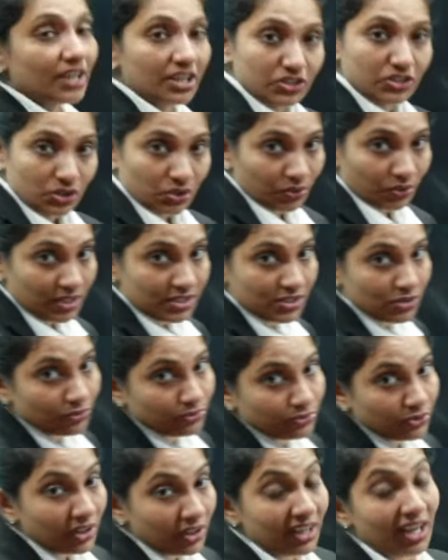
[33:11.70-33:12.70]

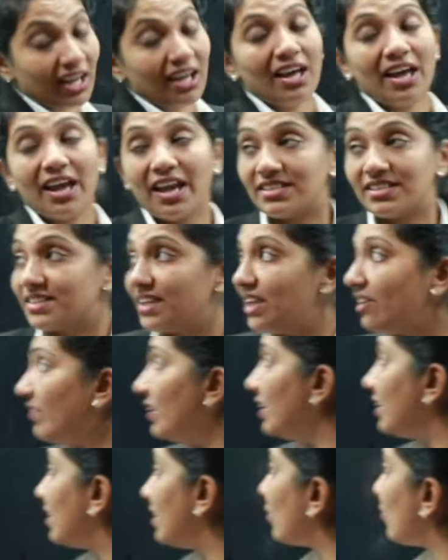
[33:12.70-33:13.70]
H2SO4, it's given in the